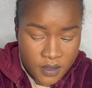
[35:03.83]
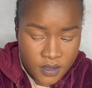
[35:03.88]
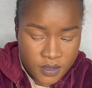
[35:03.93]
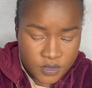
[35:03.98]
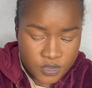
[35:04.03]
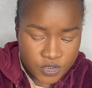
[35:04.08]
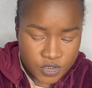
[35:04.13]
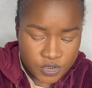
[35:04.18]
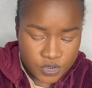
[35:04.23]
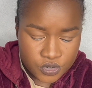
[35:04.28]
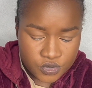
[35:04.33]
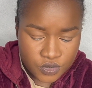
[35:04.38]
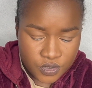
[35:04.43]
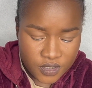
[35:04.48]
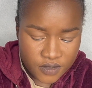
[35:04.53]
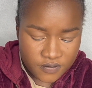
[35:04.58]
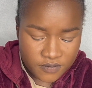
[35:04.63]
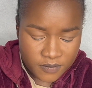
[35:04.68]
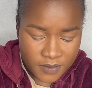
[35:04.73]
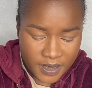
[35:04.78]
Just to
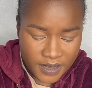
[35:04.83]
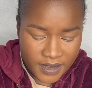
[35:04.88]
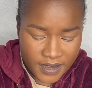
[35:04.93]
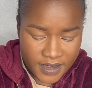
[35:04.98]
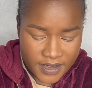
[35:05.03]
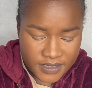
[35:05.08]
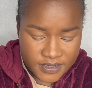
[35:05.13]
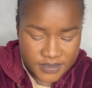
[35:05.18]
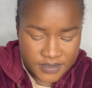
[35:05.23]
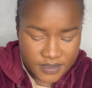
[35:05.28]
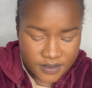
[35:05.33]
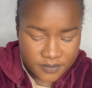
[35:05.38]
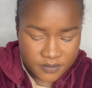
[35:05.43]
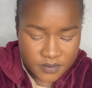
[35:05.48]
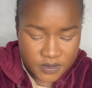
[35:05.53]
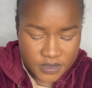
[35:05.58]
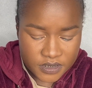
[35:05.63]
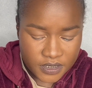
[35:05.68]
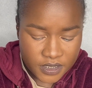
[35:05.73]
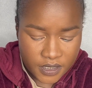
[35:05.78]
give my eyes some
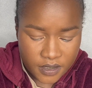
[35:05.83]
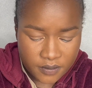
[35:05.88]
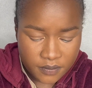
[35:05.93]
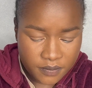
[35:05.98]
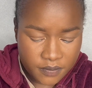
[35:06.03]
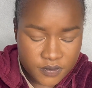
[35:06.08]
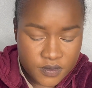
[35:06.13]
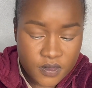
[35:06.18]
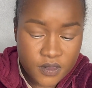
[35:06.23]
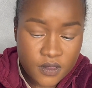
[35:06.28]
depth.